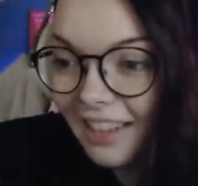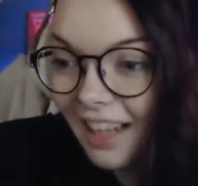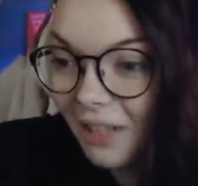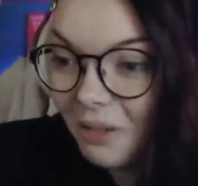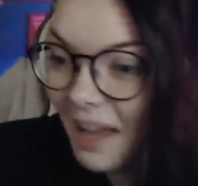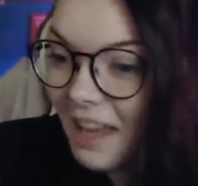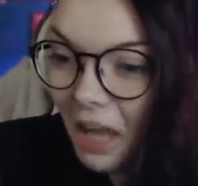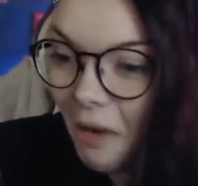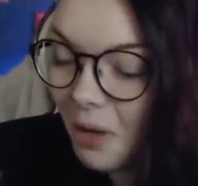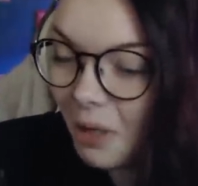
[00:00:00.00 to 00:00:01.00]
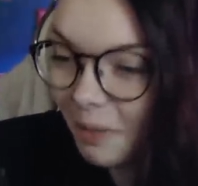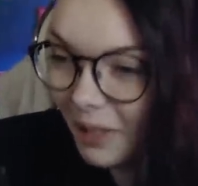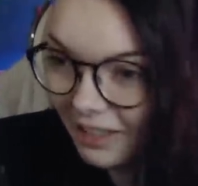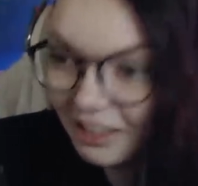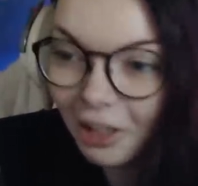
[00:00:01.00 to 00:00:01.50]
I don't like that word,
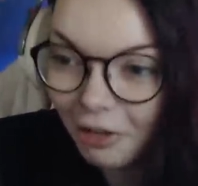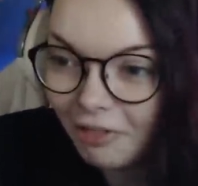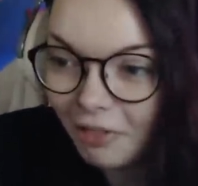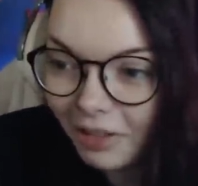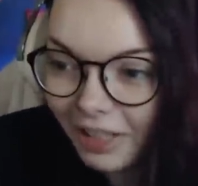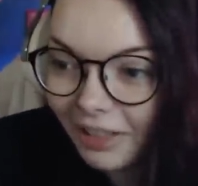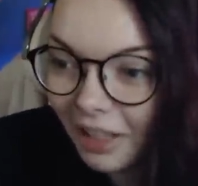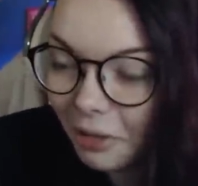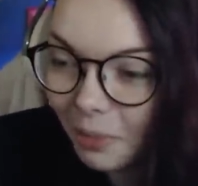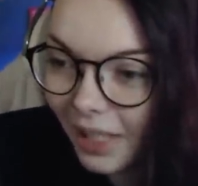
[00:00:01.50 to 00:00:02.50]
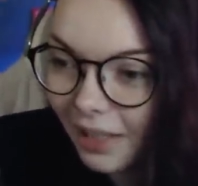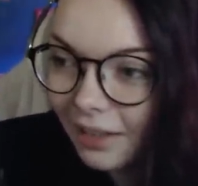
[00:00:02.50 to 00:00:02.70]
but go for it, Kenobi.